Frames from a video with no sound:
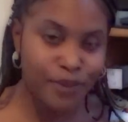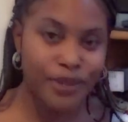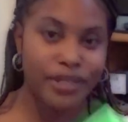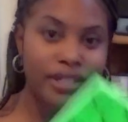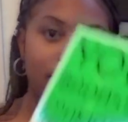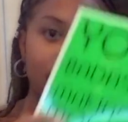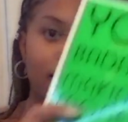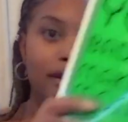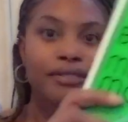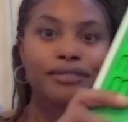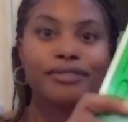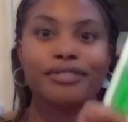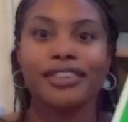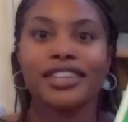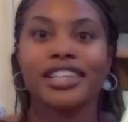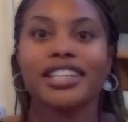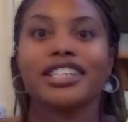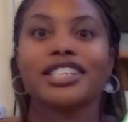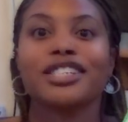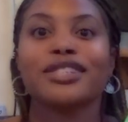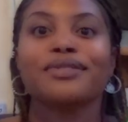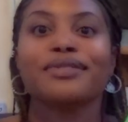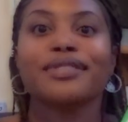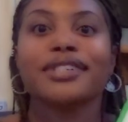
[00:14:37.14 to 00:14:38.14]
book,
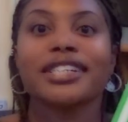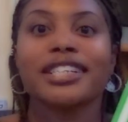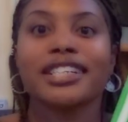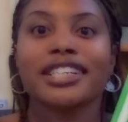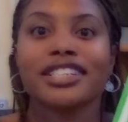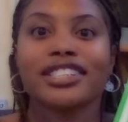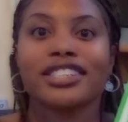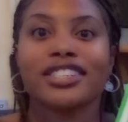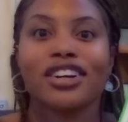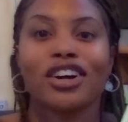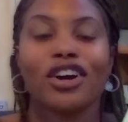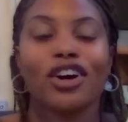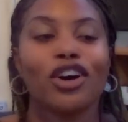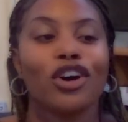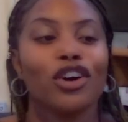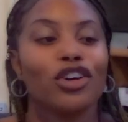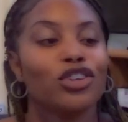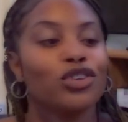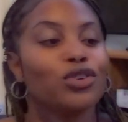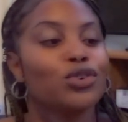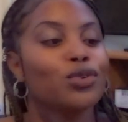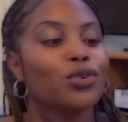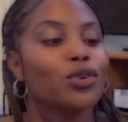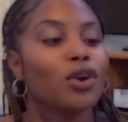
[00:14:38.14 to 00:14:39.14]
this one is called
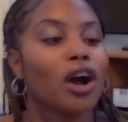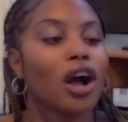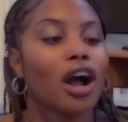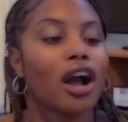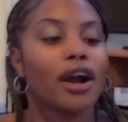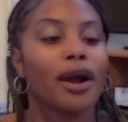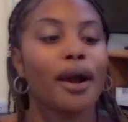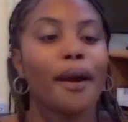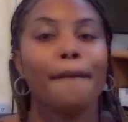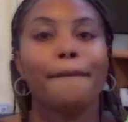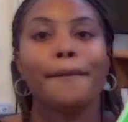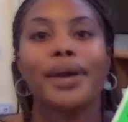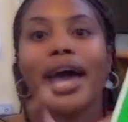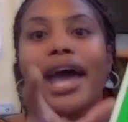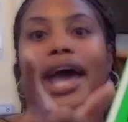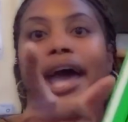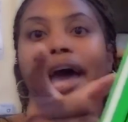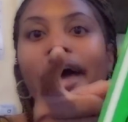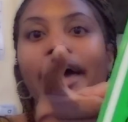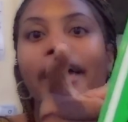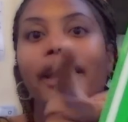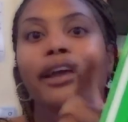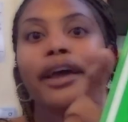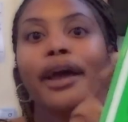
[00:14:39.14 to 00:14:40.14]
You Are a
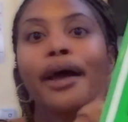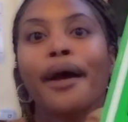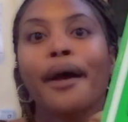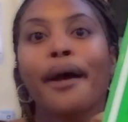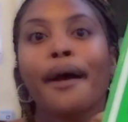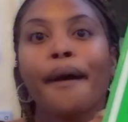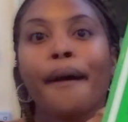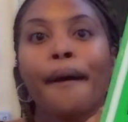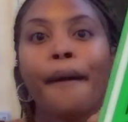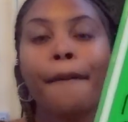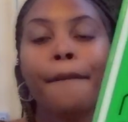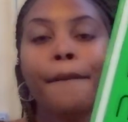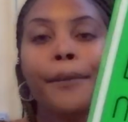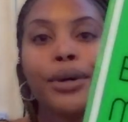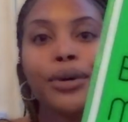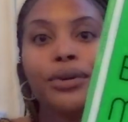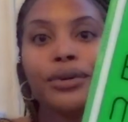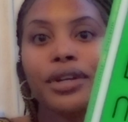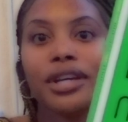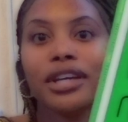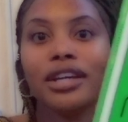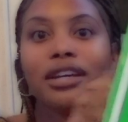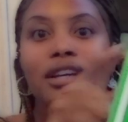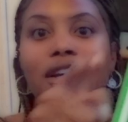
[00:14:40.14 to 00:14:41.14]
Bad
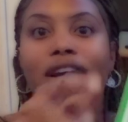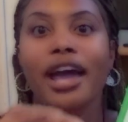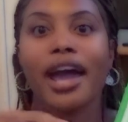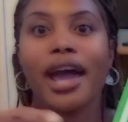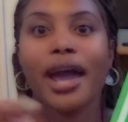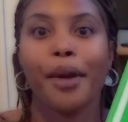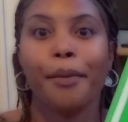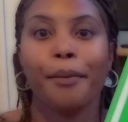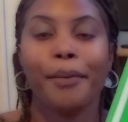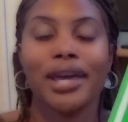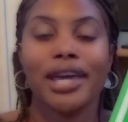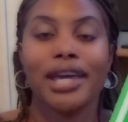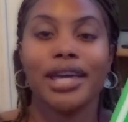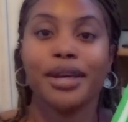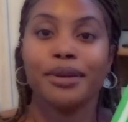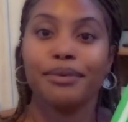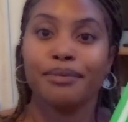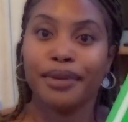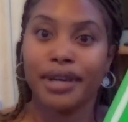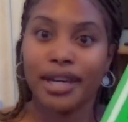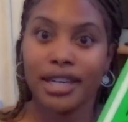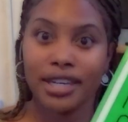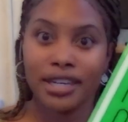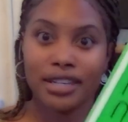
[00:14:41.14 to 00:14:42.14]
Booty at
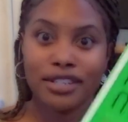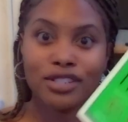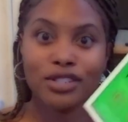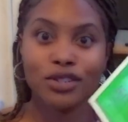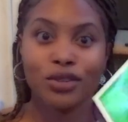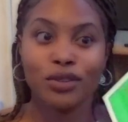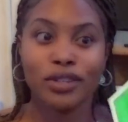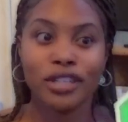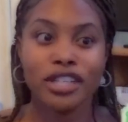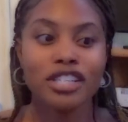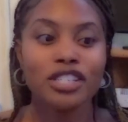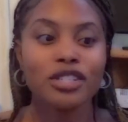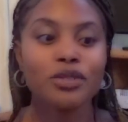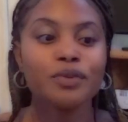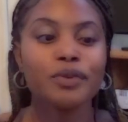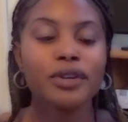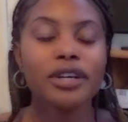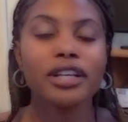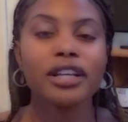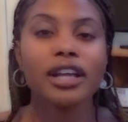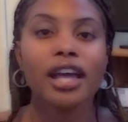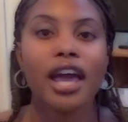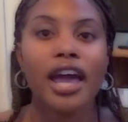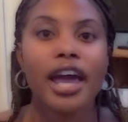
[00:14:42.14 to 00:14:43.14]
Making Money. So this
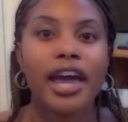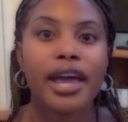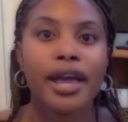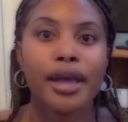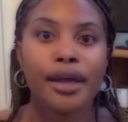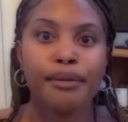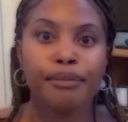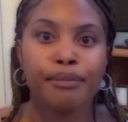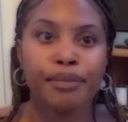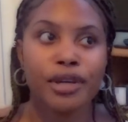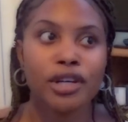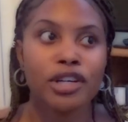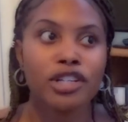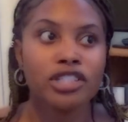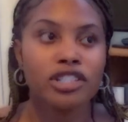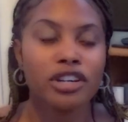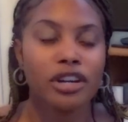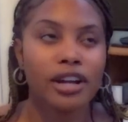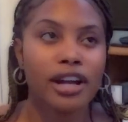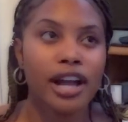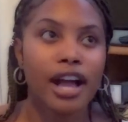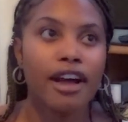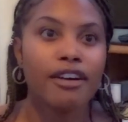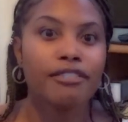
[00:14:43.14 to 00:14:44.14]
one, it builds
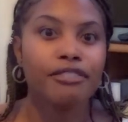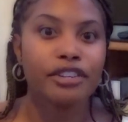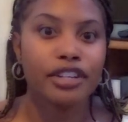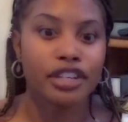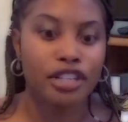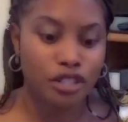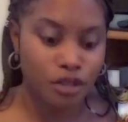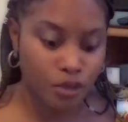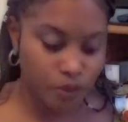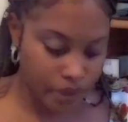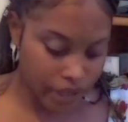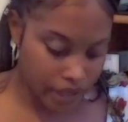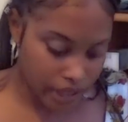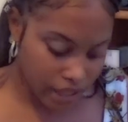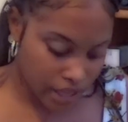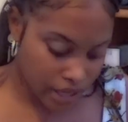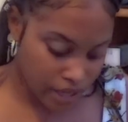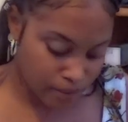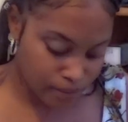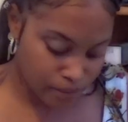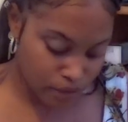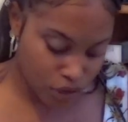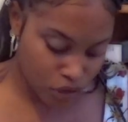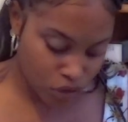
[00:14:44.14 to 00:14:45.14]
your confidence when it
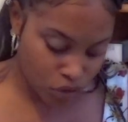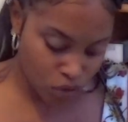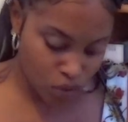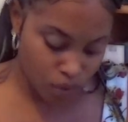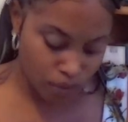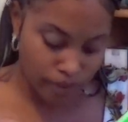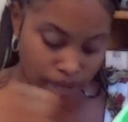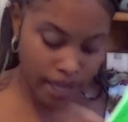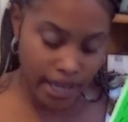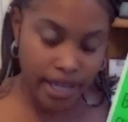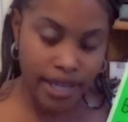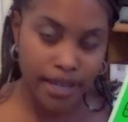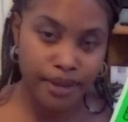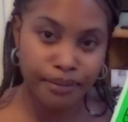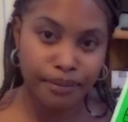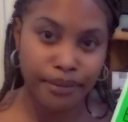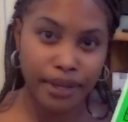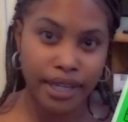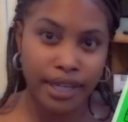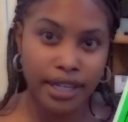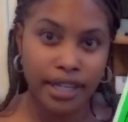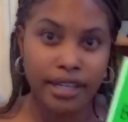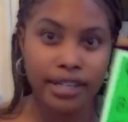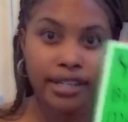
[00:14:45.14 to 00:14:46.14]
comes to making
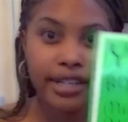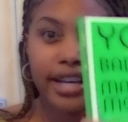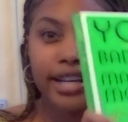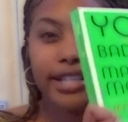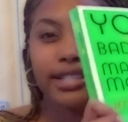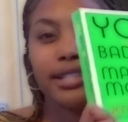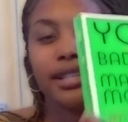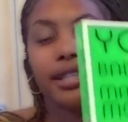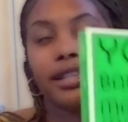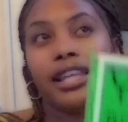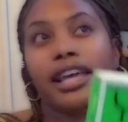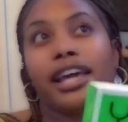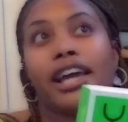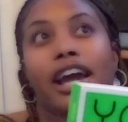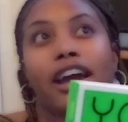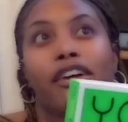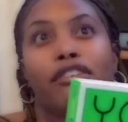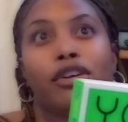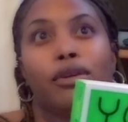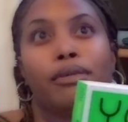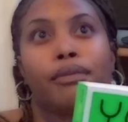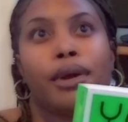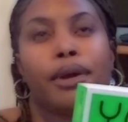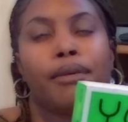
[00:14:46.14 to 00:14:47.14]
money. That's the thing I
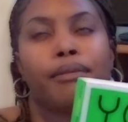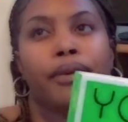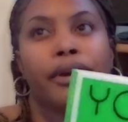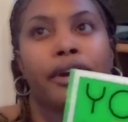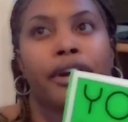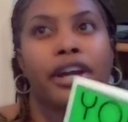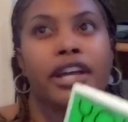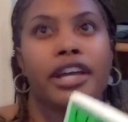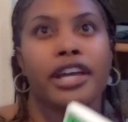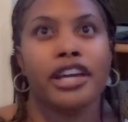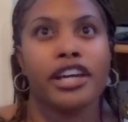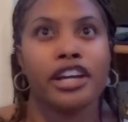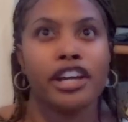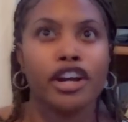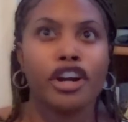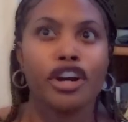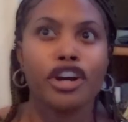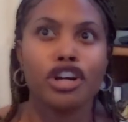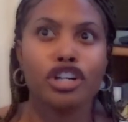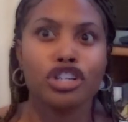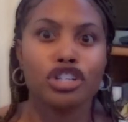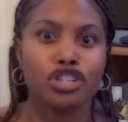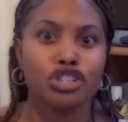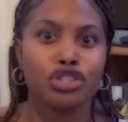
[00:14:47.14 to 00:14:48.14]
remember. It
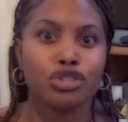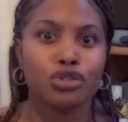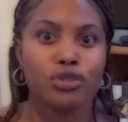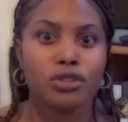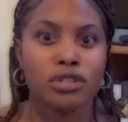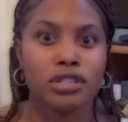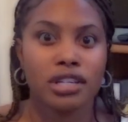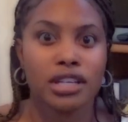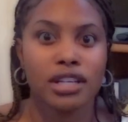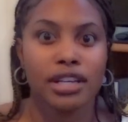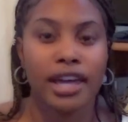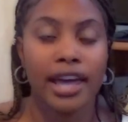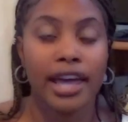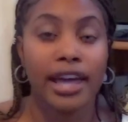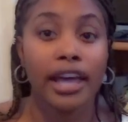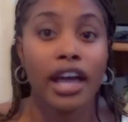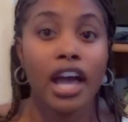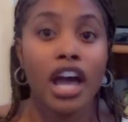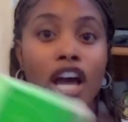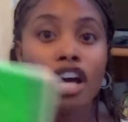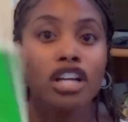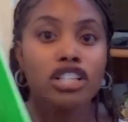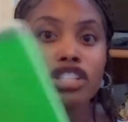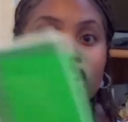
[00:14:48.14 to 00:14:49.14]
encourages you to like
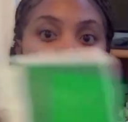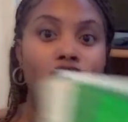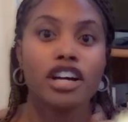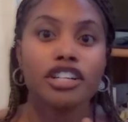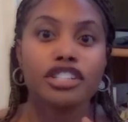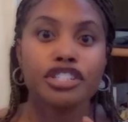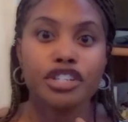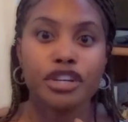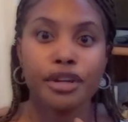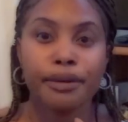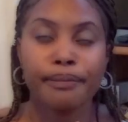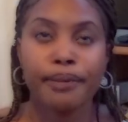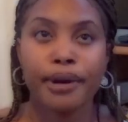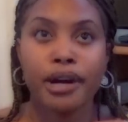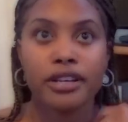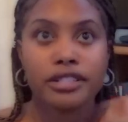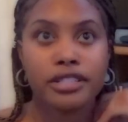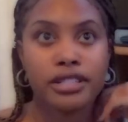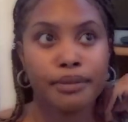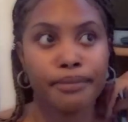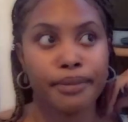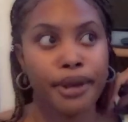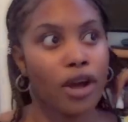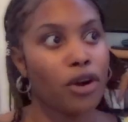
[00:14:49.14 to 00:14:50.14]
talk to your
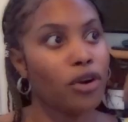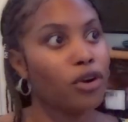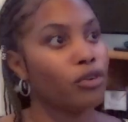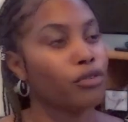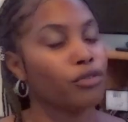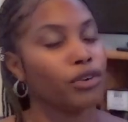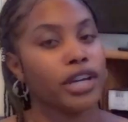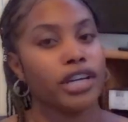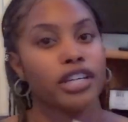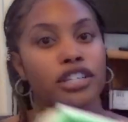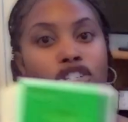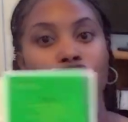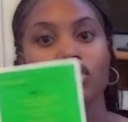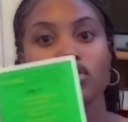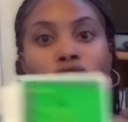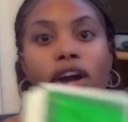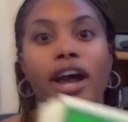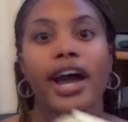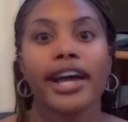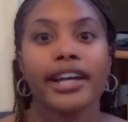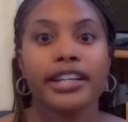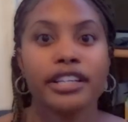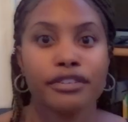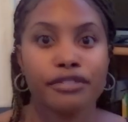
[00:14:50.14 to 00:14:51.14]
boss about a raise,
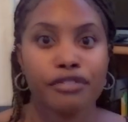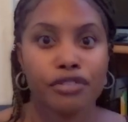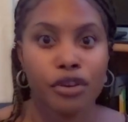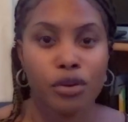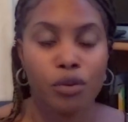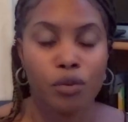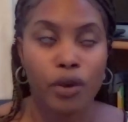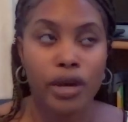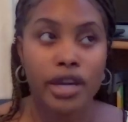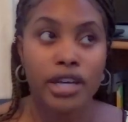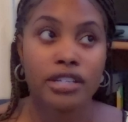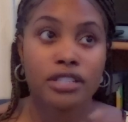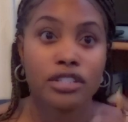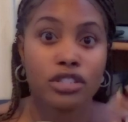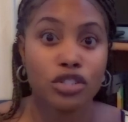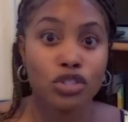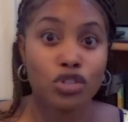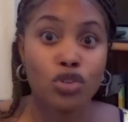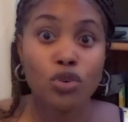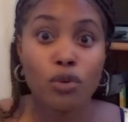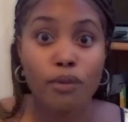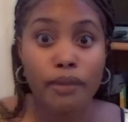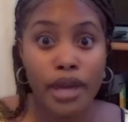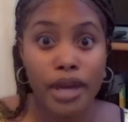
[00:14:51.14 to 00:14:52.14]
try different ways
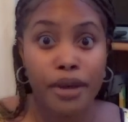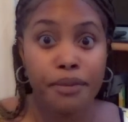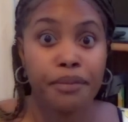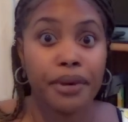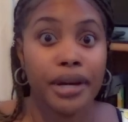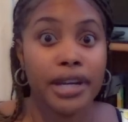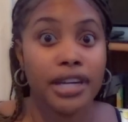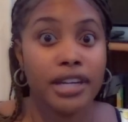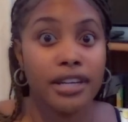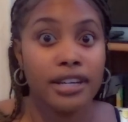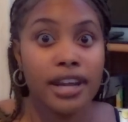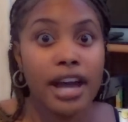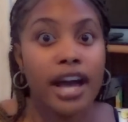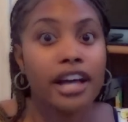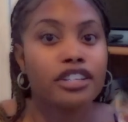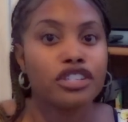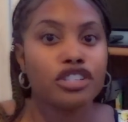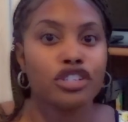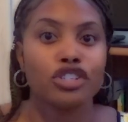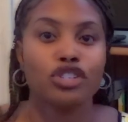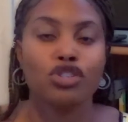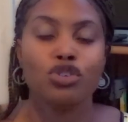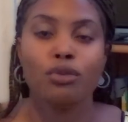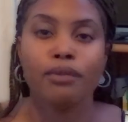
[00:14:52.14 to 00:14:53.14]
to make money, not
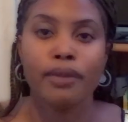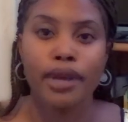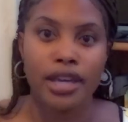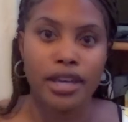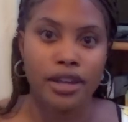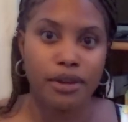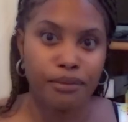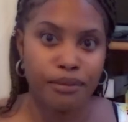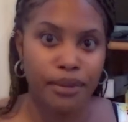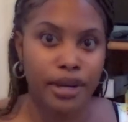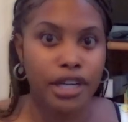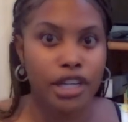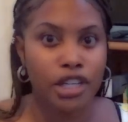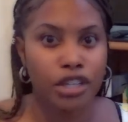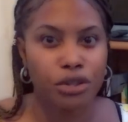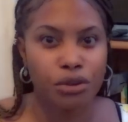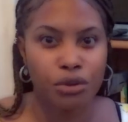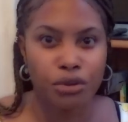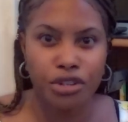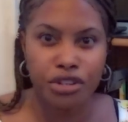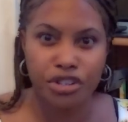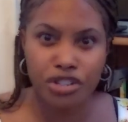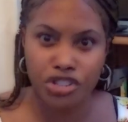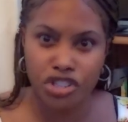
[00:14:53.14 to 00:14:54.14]
just you making money
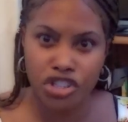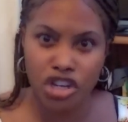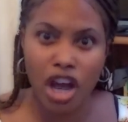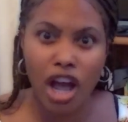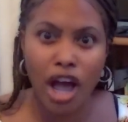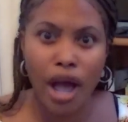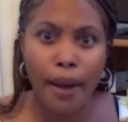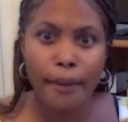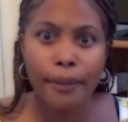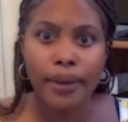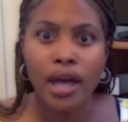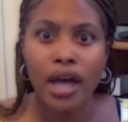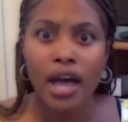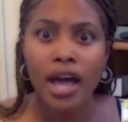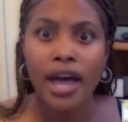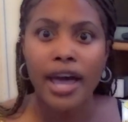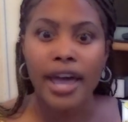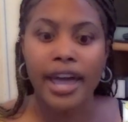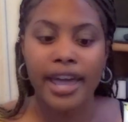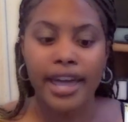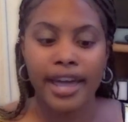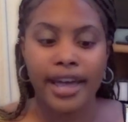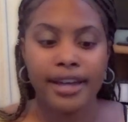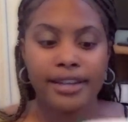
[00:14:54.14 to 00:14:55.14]
through your job.
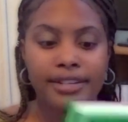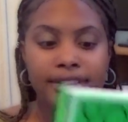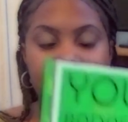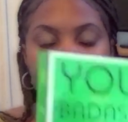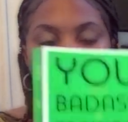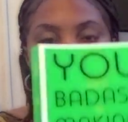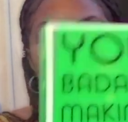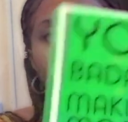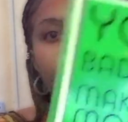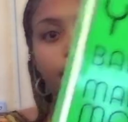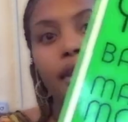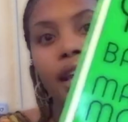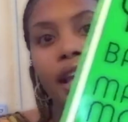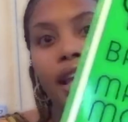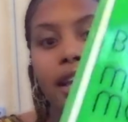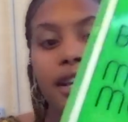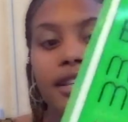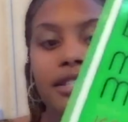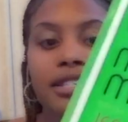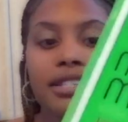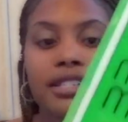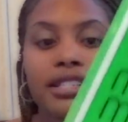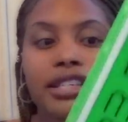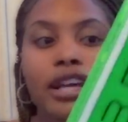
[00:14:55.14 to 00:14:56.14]
And same thing, it's a